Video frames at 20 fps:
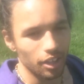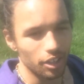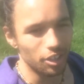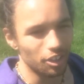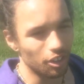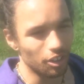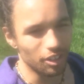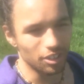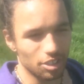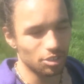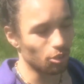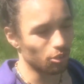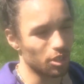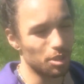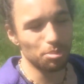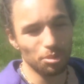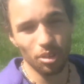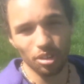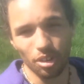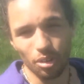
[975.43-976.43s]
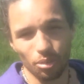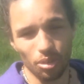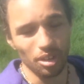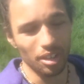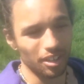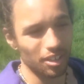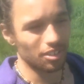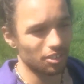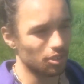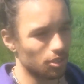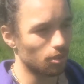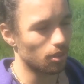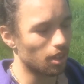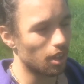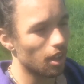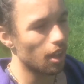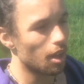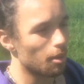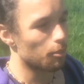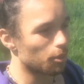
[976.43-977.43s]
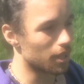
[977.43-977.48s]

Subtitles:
You know that story, you probably don't want to listen to it.